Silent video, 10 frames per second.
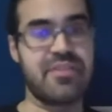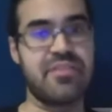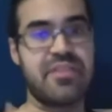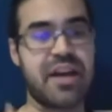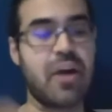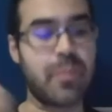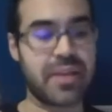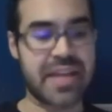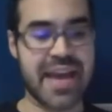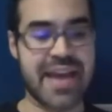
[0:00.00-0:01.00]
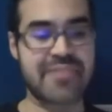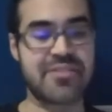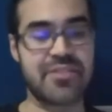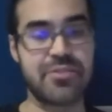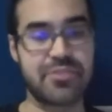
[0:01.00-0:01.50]
to help enhance
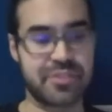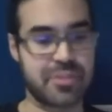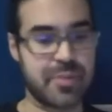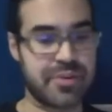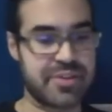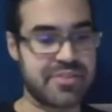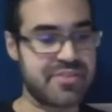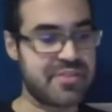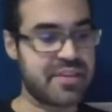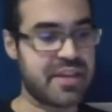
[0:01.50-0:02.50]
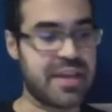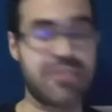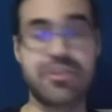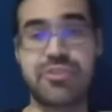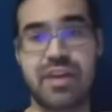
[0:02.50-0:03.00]
the user experience and
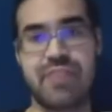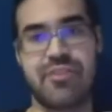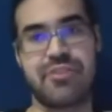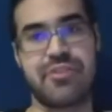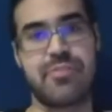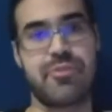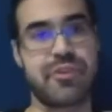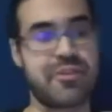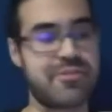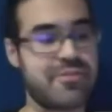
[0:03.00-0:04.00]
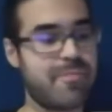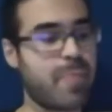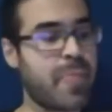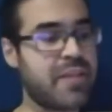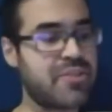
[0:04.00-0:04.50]
or drive on-chain protocols.
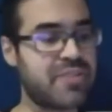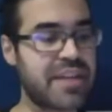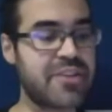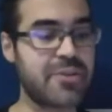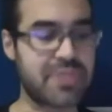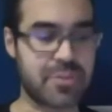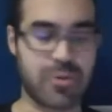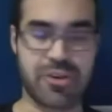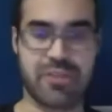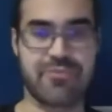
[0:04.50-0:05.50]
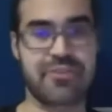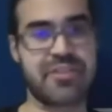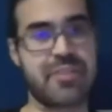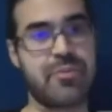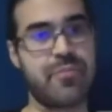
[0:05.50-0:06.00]
So take Gnosis protocol, for
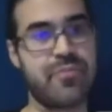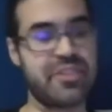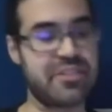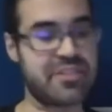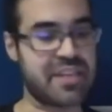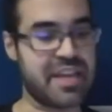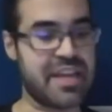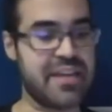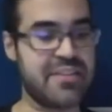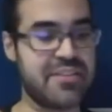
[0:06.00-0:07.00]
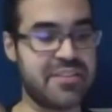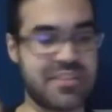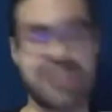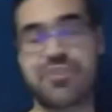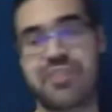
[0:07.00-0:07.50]
example. This is a
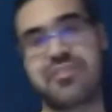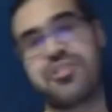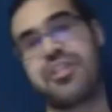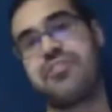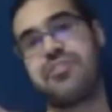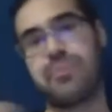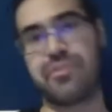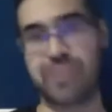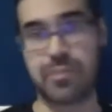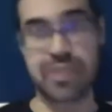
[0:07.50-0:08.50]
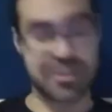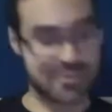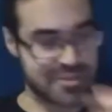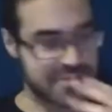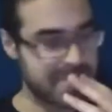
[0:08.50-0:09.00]
decentralized exchange that we developed at
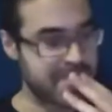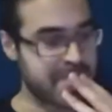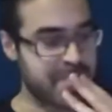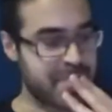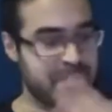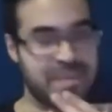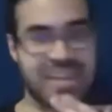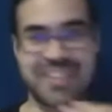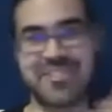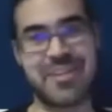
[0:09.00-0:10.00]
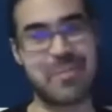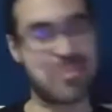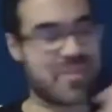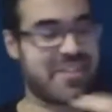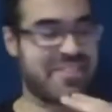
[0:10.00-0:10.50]
Gnosis, as the name
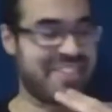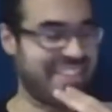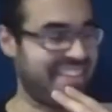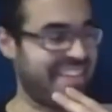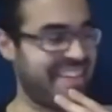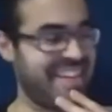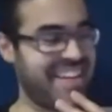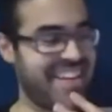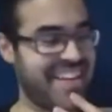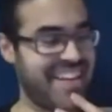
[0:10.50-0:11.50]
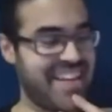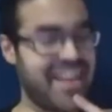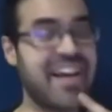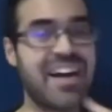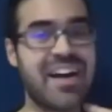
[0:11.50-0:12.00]
implies.
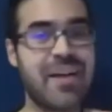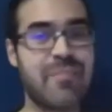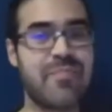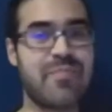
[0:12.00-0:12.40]
I'm